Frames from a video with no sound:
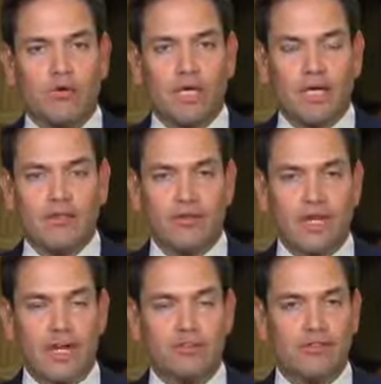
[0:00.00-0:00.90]
or not they're
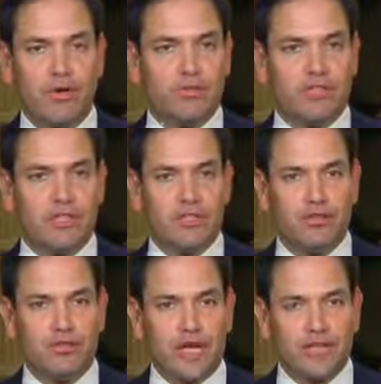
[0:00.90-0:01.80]
allowed to vote. She didn't
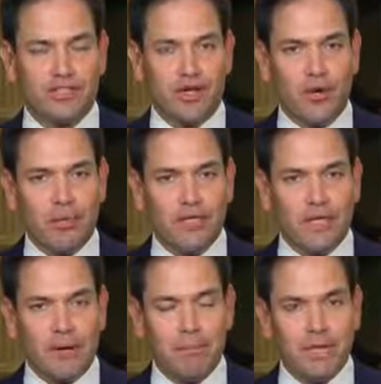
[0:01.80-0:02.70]
do that. She opened it
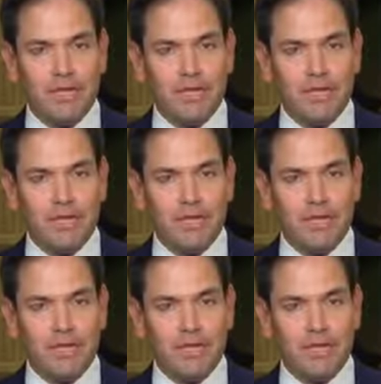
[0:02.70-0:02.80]
up.